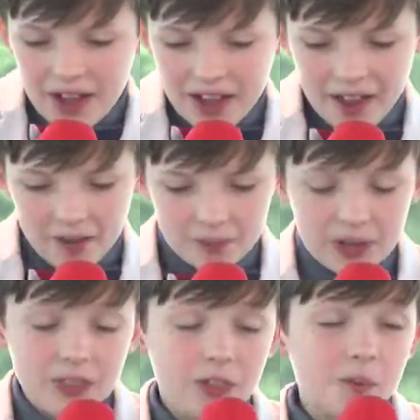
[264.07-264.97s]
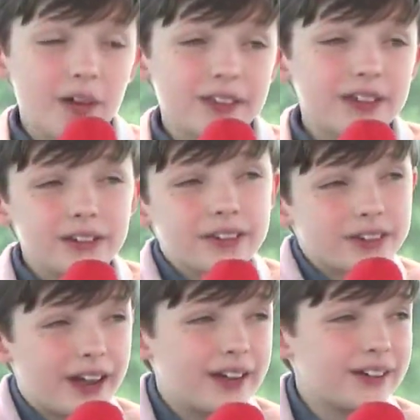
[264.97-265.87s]
And so by the end of
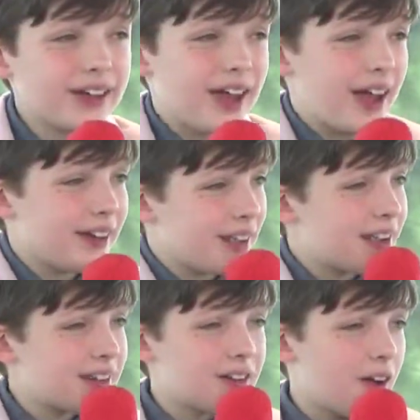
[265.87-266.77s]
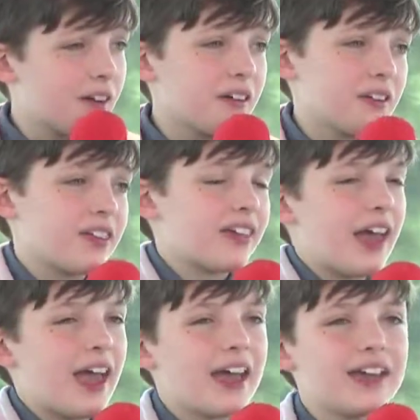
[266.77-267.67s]
the night, I had $80.